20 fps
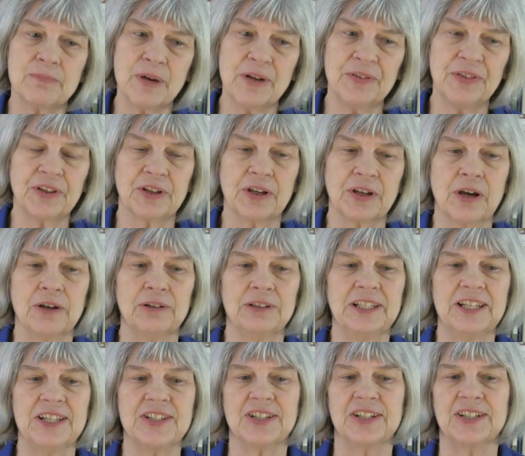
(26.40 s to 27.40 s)
a month
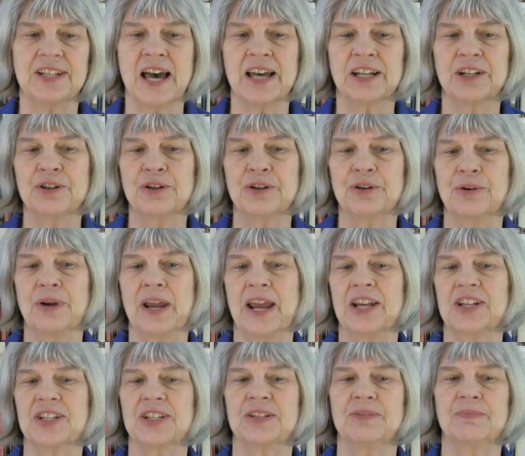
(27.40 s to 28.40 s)
ago, Lisa Donahue
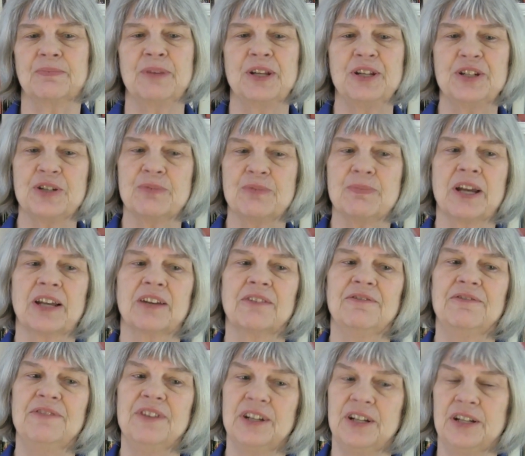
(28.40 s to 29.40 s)
asked me to
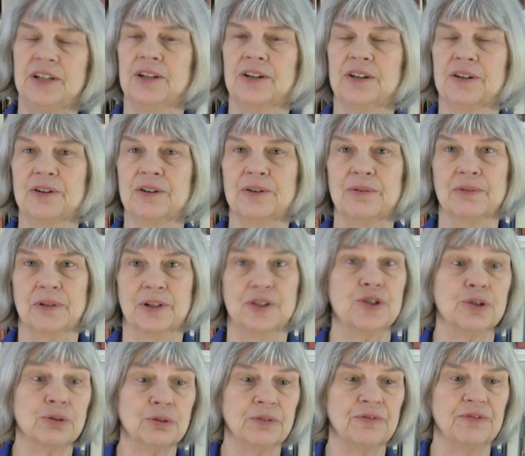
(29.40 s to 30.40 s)
make a video,
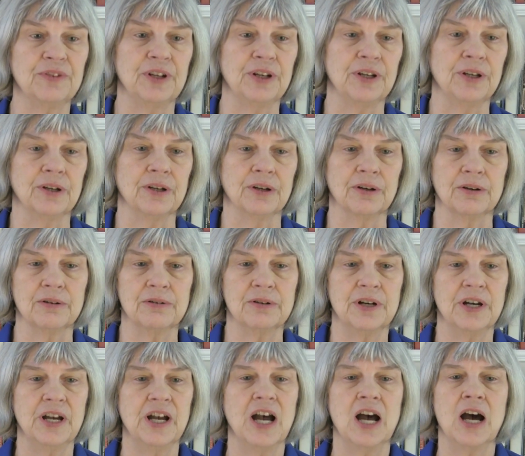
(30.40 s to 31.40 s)
a short
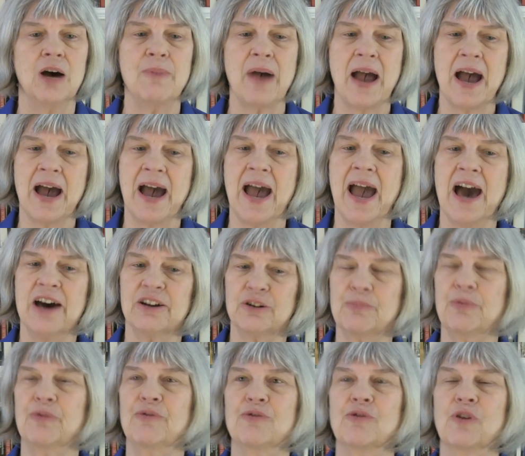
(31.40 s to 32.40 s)
video, about
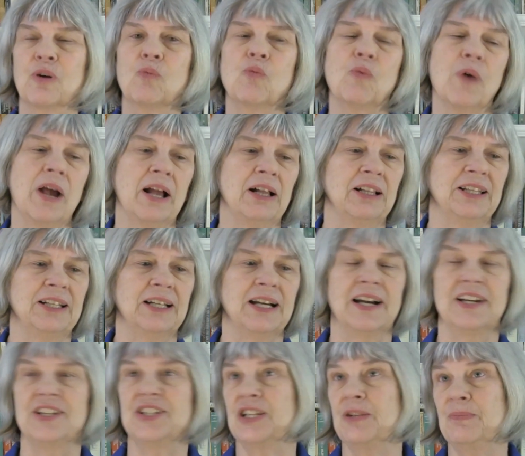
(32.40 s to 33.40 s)
how to perform well in
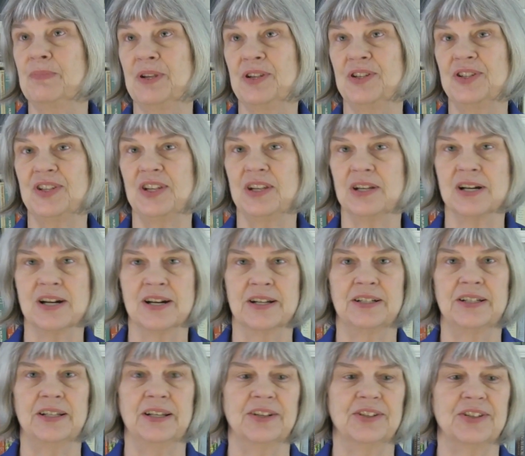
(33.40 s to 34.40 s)
I C P C
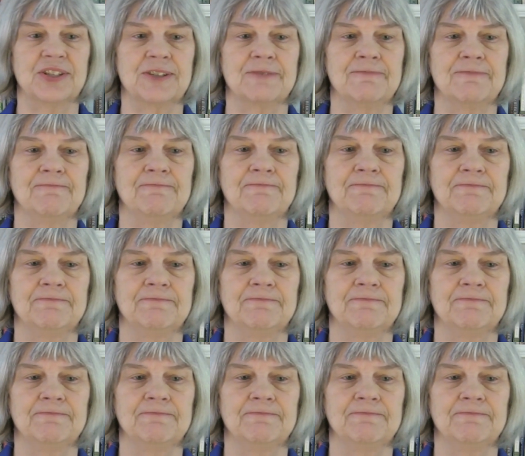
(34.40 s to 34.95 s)
contests.